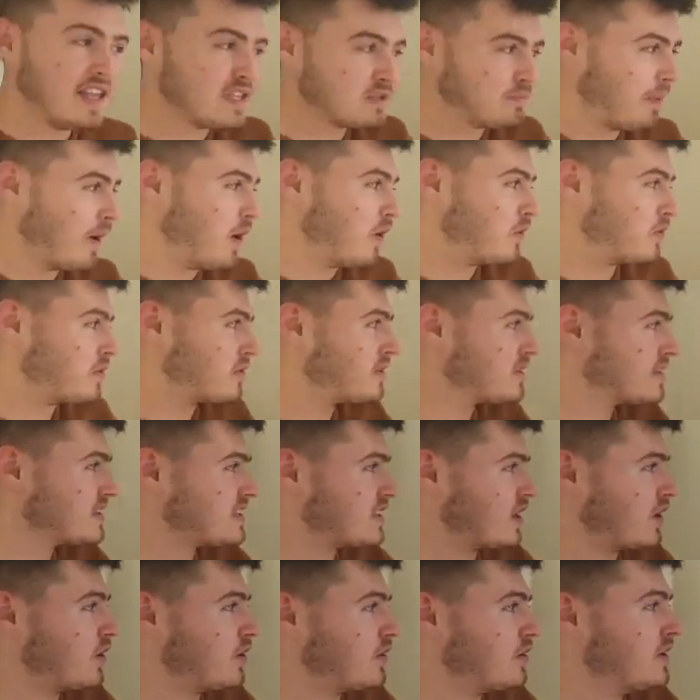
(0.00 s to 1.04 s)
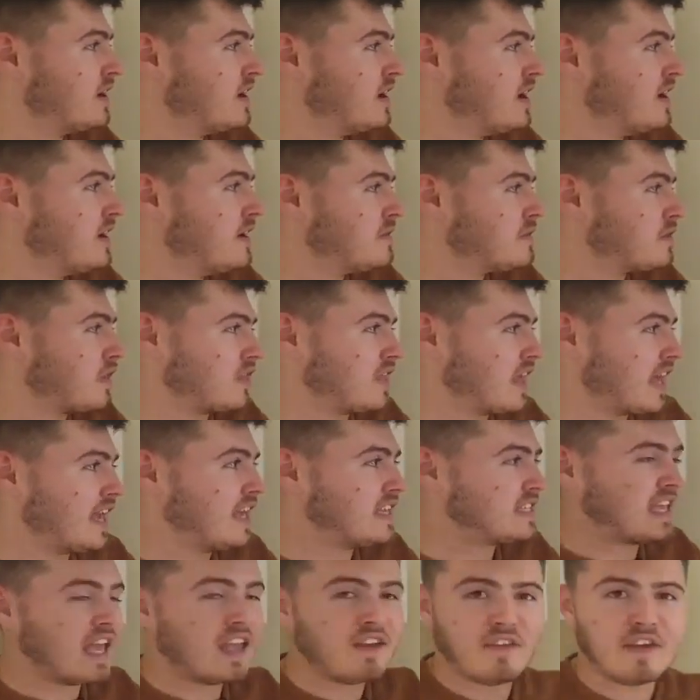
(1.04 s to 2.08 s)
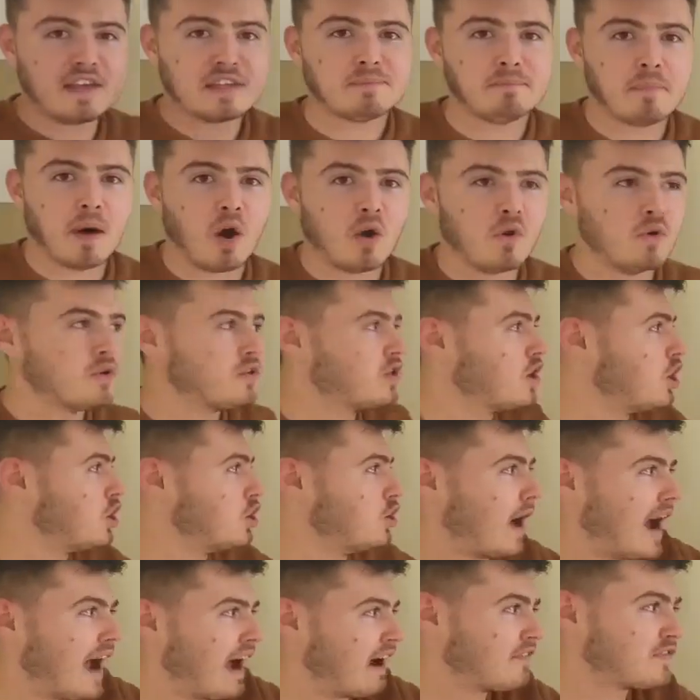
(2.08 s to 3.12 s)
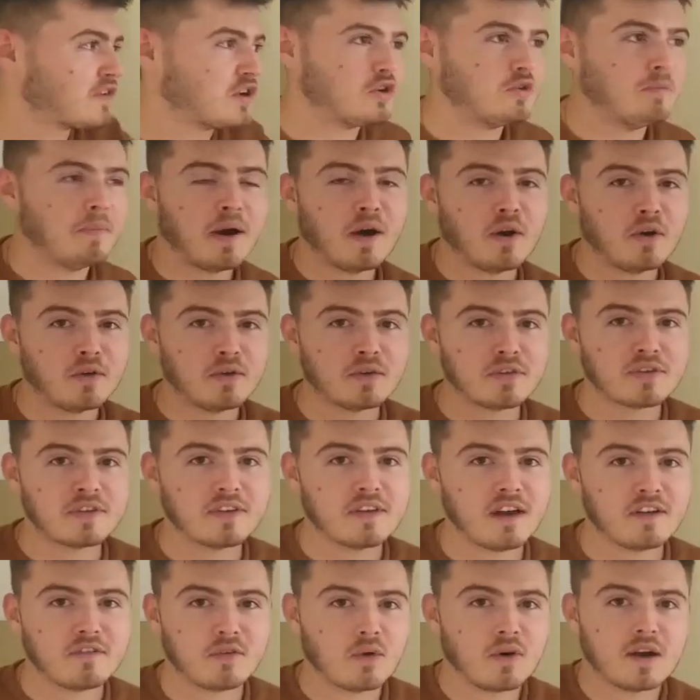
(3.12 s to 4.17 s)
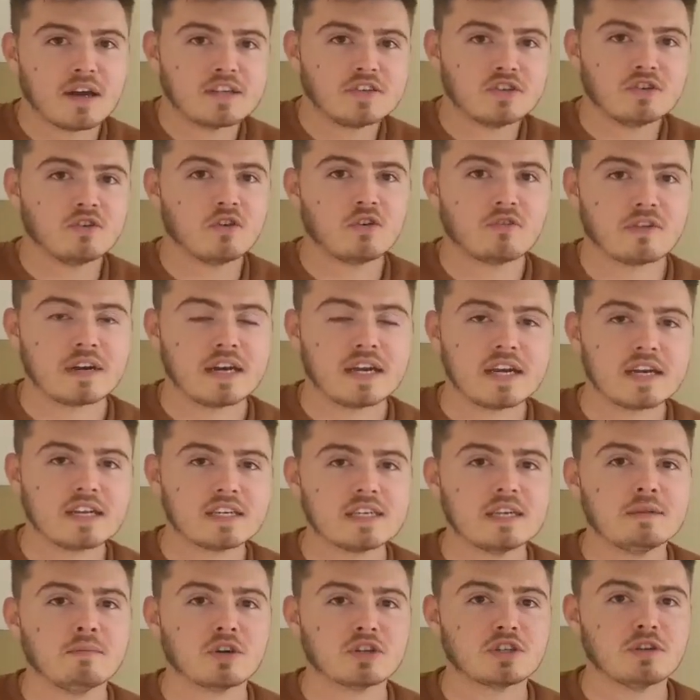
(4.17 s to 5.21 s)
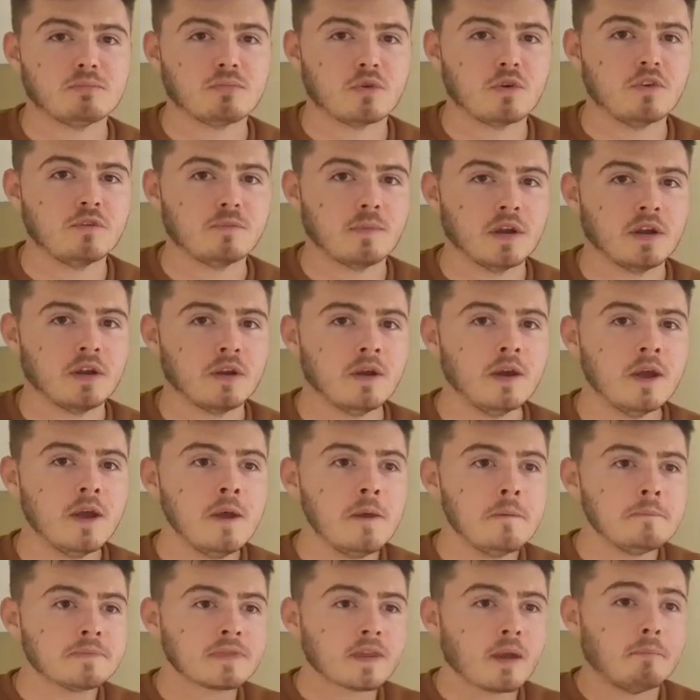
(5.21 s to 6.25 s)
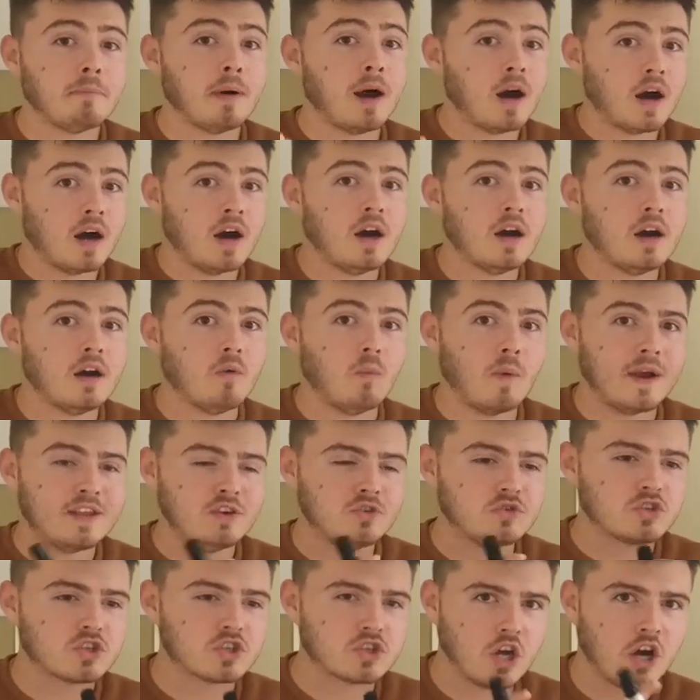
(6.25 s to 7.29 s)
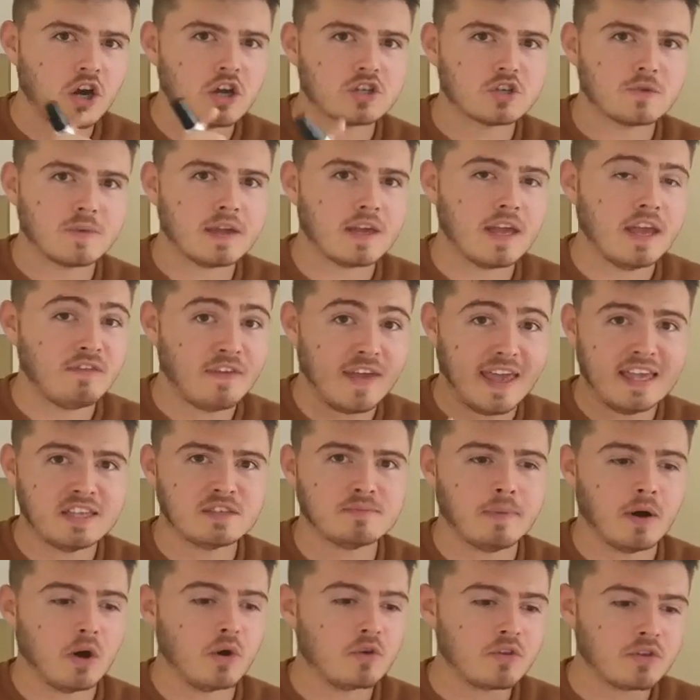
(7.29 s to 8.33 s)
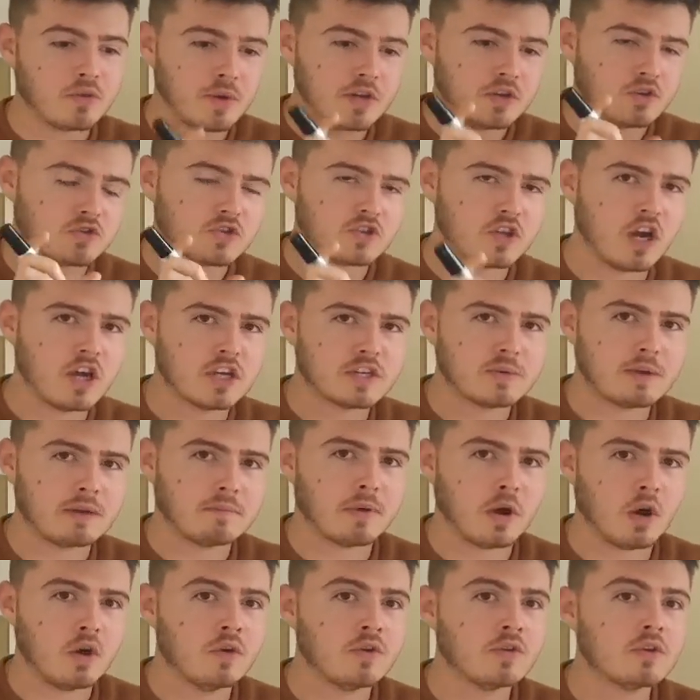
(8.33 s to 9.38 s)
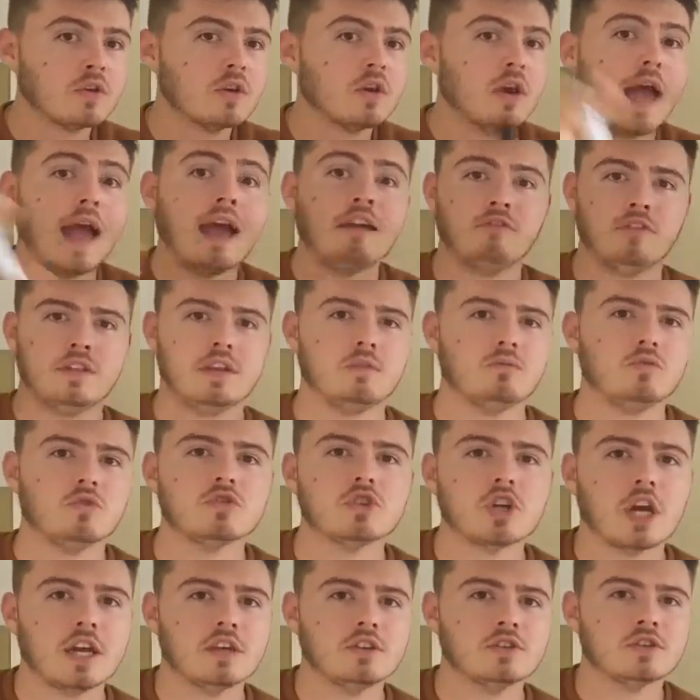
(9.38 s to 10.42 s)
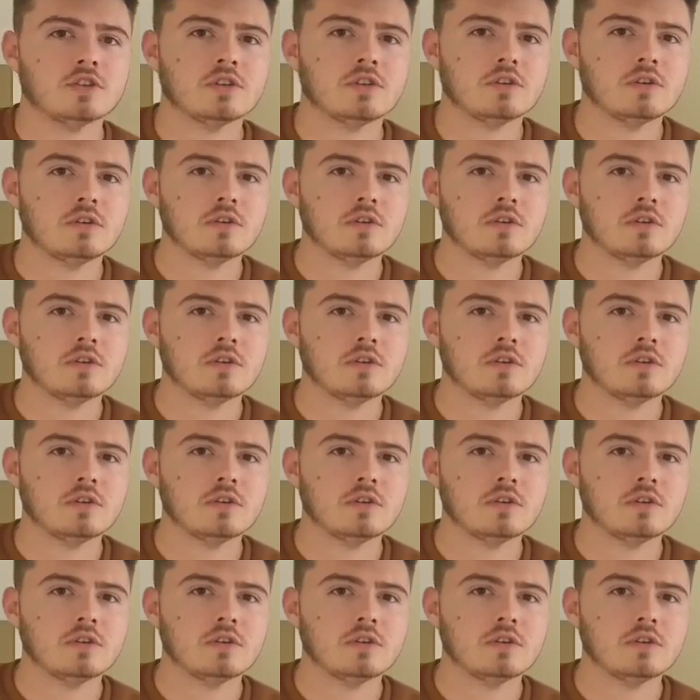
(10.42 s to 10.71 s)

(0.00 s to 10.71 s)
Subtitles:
It's both. So the thing is, if it's both, you have to do both. Otherwise, you're not really going to see much improvement. But when you start doing both, everything will change.